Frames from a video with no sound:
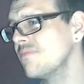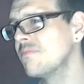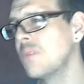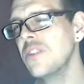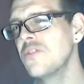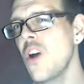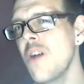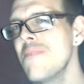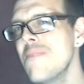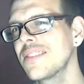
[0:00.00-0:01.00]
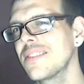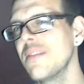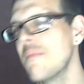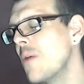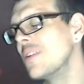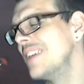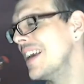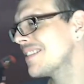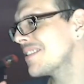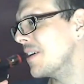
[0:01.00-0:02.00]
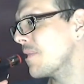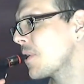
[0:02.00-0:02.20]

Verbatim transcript: but there's not a massive amount of taste to it.